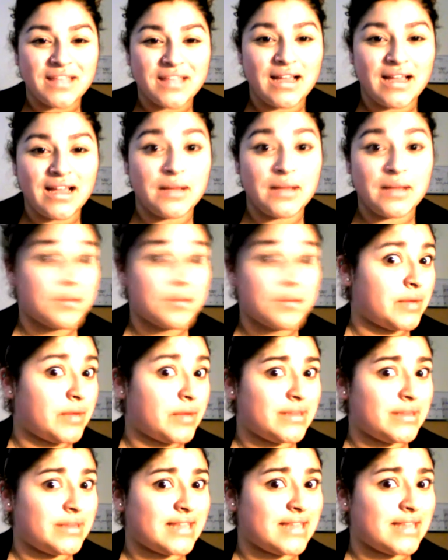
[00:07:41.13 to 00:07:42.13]
Um, but I
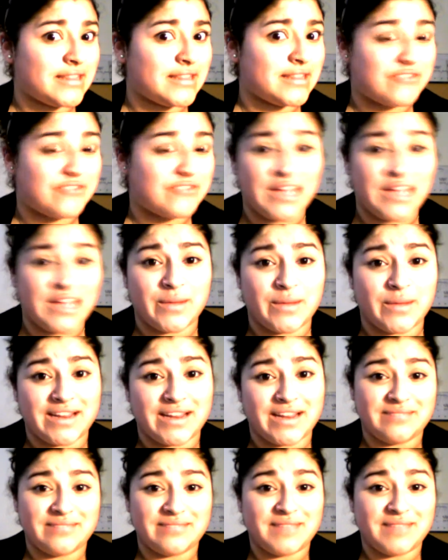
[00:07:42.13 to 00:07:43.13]
really like the fake one.
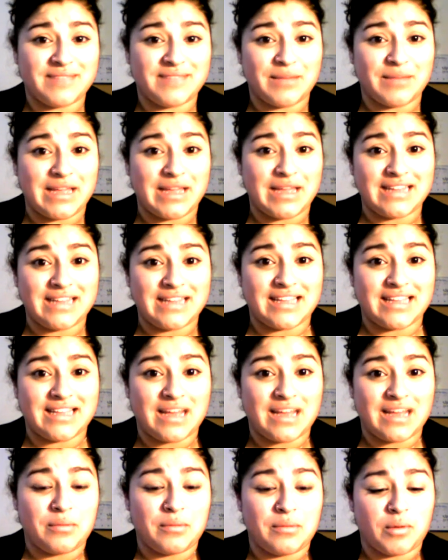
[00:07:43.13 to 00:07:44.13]
I think I might get like
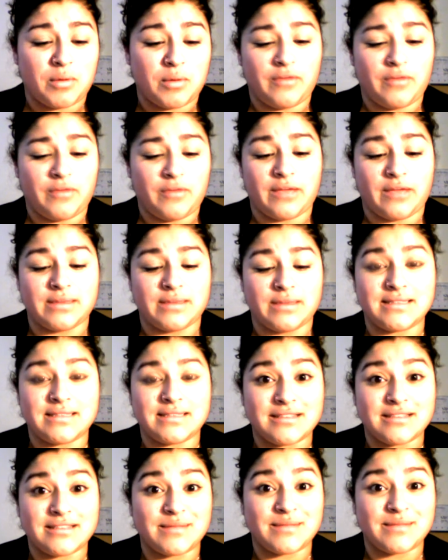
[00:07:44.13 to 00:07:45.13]
a couple more fake ones and
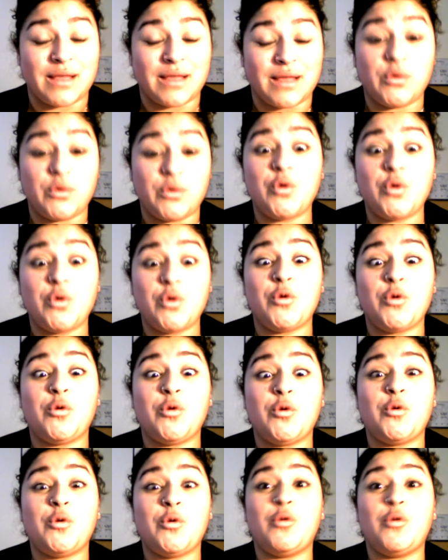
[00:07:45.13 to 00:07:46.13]
just be like,
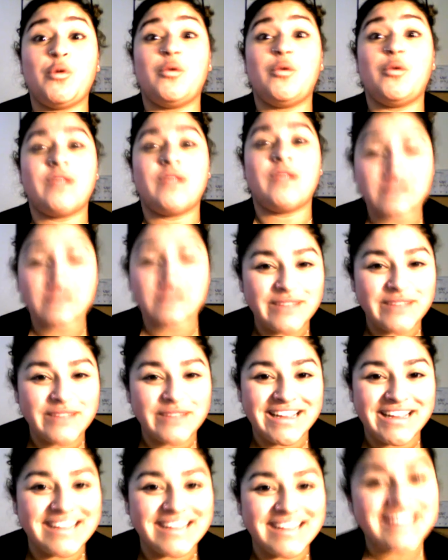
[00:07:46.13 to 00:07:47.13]
ooh, nose
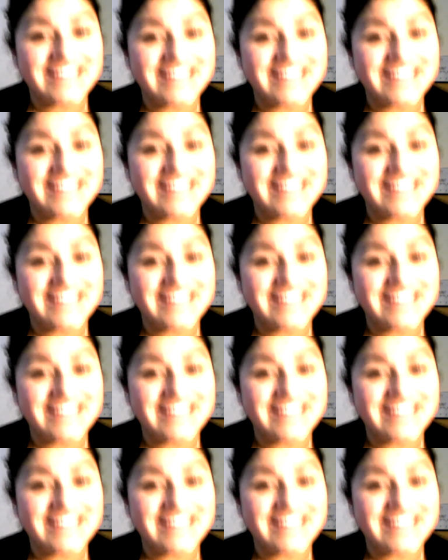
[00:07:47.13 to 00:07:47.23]
ring.